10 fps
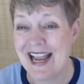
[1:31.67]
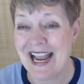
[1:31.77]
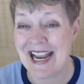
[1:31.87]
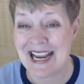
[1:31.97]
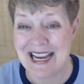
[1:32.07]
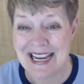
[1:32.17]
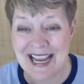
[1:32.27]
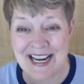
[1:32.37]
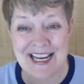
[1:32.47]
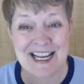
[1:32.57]
and
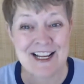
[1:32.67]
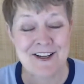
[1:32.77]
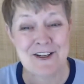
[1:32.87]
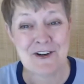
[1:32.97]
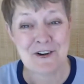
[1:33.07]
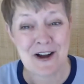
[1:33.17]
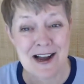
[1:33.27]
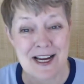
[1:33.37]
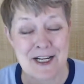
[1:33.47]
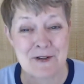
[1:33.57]
getting your
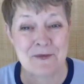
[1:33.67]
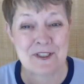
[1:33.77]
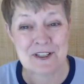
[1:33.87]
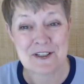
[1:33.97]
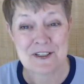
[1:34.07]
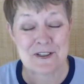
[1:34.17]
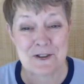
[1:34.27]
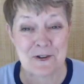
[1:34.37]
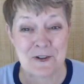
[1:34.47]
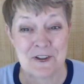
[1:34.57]
items sold.